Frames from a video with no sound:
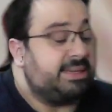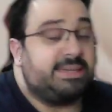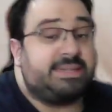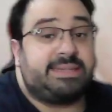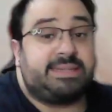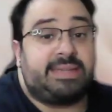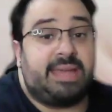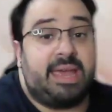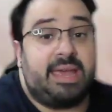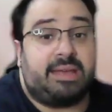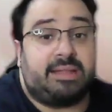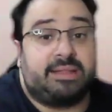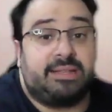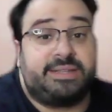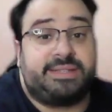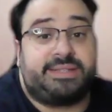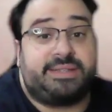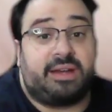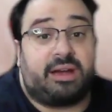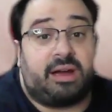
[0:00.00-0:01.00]

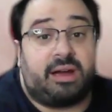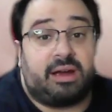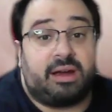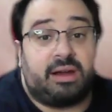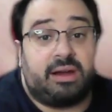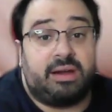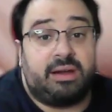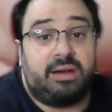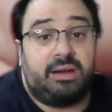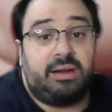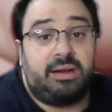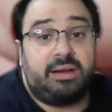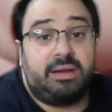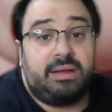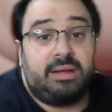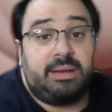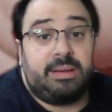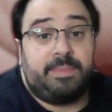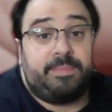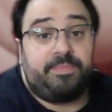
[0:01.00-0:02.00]
Cyclizar.
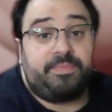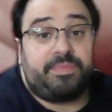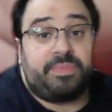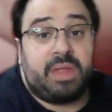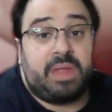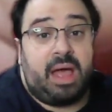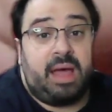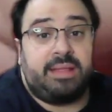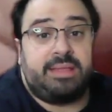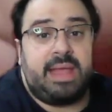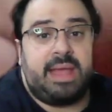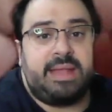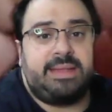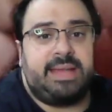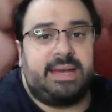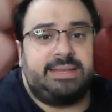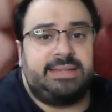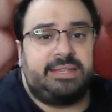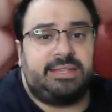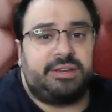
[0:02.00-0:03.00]
That
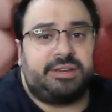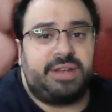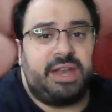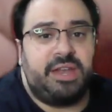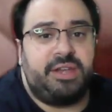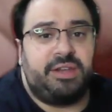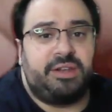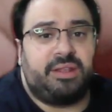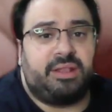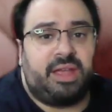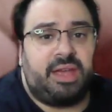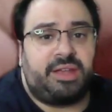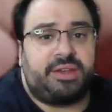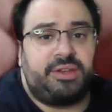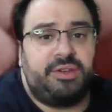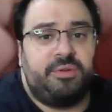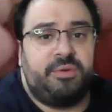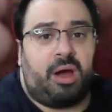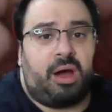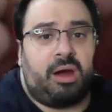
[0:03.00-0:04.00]
does look like
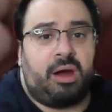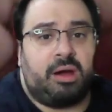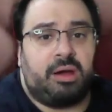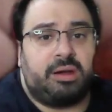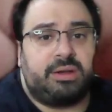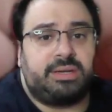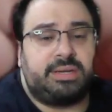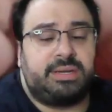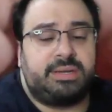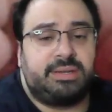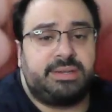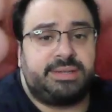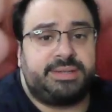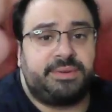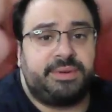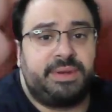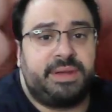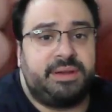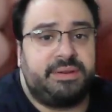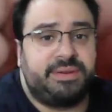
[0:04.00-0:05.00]
new art.
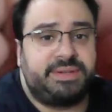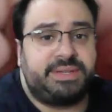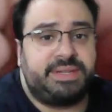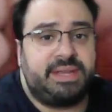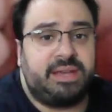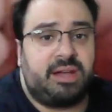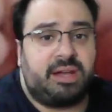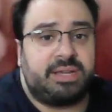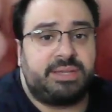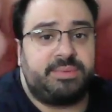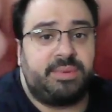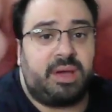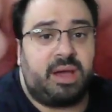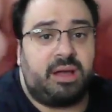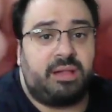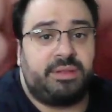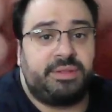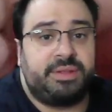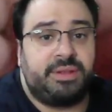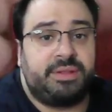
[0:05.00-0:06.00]
So here's the Cosmic
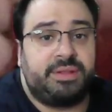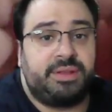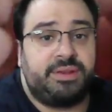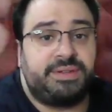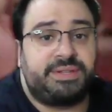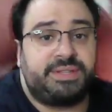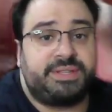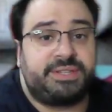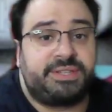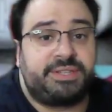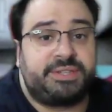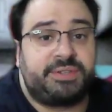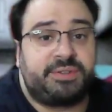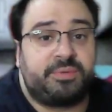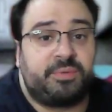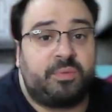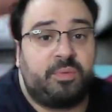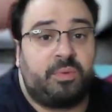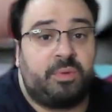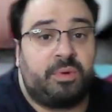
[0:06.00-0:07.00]
Hollow there. There's the
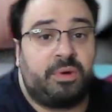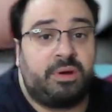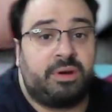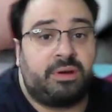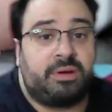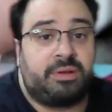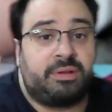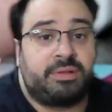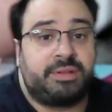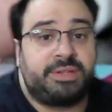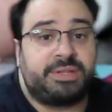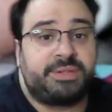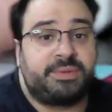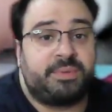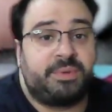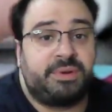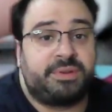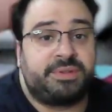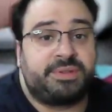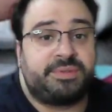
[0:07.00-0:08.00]
swirl. The
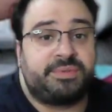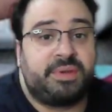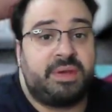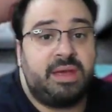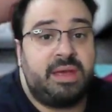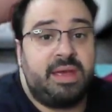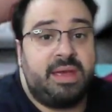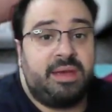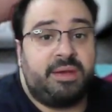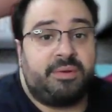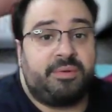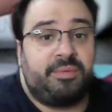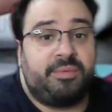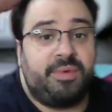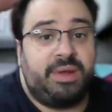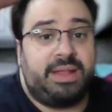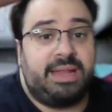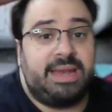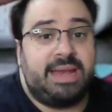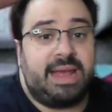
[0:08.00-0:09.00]
swirl's
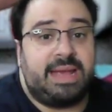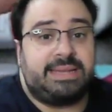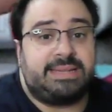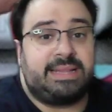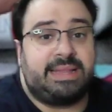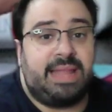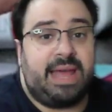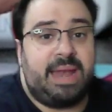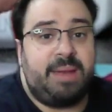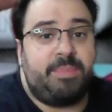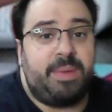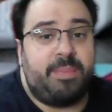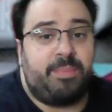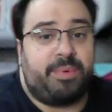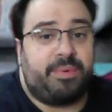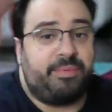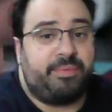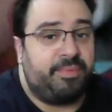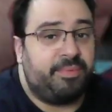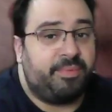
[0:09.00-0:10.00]
really nice. A lot of
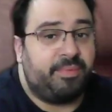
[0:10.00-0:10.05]
people